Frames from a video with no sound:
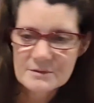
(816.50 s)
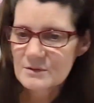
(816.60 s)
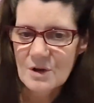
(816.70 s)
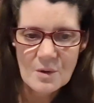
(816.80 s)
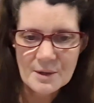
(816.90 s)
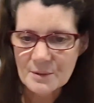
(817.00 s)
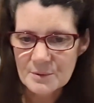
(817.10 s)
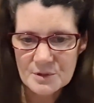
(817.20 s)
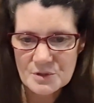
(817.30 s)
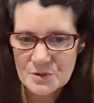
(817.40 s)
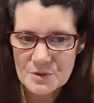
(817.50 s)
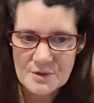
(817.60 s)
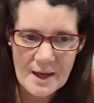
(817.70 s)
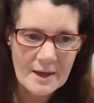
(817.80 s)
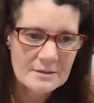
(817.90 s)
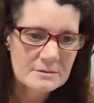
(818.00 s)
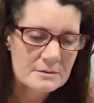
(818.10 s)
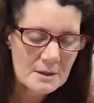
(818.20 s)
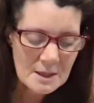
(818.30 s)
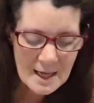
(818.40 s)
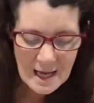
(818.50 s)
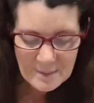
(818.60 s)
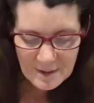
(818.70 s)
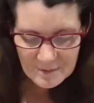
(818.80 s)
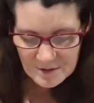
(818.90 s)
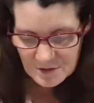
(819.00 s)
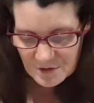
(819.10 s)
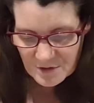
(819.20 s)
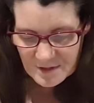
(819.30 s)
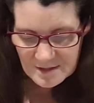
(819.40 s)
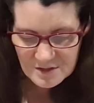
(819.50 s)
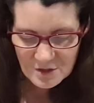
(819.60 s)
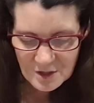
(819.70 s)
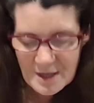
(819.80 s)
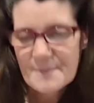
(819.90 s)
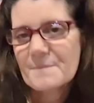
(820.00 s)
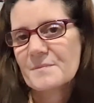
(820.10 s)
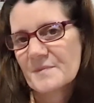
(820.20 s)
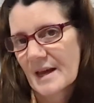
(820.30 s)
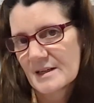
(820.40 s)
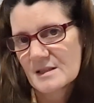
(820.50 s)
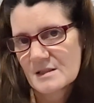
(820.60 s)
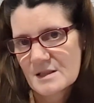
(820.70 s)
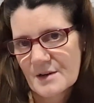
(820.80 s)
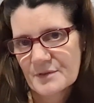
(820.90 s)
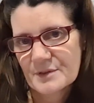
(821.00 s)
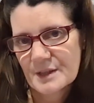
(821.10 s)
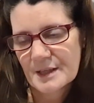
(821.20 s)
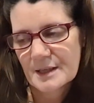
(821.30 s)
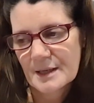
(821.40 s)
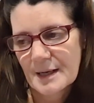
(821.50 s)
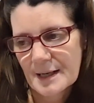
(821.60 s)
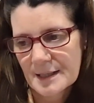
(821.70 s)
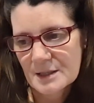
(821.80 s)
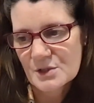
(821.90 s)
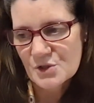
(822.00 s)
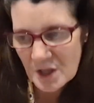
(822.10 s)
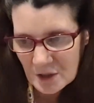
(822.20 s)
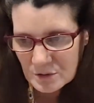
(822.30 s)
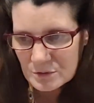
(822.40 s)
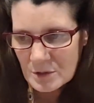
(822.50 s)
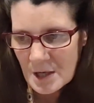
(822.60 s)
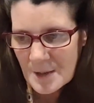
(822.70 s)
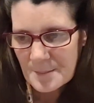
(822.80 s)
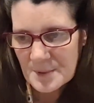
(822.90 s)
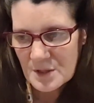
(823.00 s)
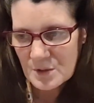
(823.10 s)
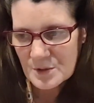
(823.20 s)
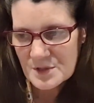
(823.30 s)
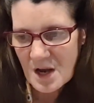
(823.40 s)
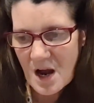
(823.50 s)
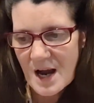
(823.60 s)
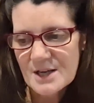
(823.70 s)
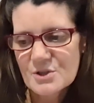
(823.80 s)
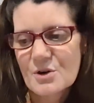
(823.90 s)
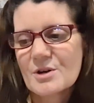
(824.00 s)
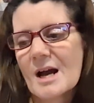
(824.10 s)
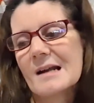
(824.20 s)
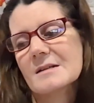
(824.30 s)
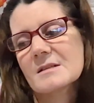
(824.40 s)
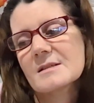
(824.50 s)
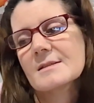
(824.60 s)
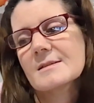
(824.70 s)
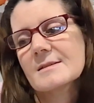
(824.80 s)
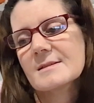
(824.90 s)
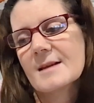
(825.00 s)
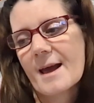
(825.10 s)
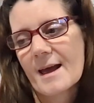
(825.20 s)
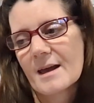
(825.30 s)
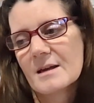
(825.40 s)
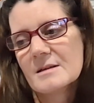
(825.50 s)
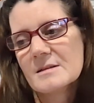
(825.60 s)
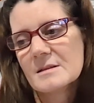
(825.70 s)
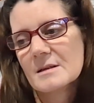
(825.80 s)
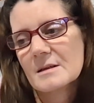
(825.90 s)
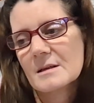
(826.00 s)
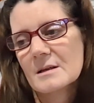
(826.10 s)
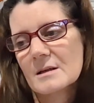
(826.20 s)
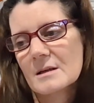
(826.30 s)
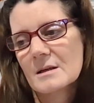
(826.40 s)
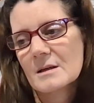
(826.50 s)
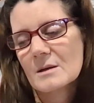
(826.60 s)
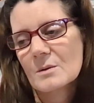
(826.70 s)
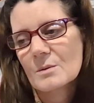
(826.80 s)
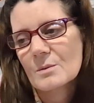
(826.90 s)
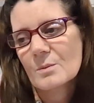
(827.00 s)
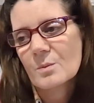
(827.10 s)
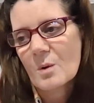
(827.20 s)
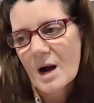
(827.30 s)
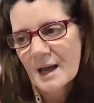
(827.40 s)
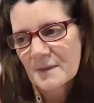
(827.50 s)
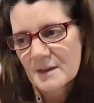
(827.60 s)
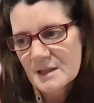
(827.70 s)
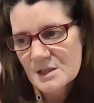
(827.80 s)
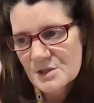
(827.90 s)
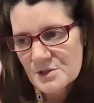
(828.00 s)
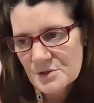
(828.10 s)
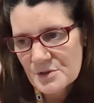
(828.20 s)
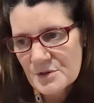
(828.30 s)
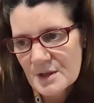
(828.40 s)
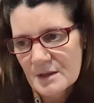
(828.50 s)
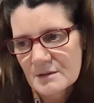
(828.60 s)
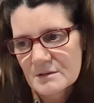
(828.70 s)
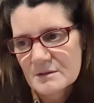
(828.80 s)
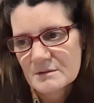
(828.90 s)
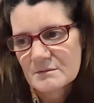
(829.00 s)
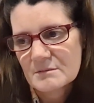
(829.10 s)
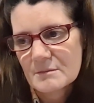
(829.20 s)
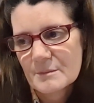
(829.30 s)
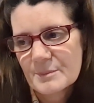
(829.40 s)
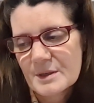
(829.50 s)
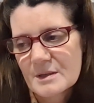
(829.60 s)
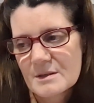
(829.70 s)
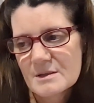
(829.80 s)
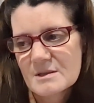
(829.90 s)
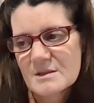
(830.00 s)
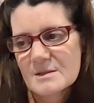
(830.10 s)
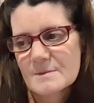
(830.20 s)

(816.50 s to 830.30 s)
no, I don't want to do that, and how about we just do this? So that is definitely a struggle because I don't understand why they need to do things, because